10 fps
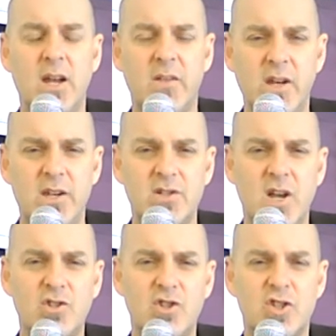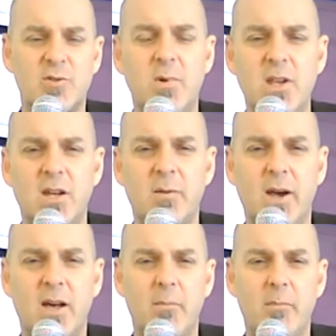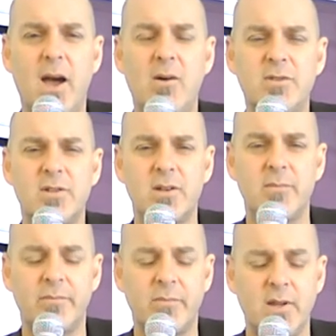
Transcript: And then he's not just speaking about a mountain.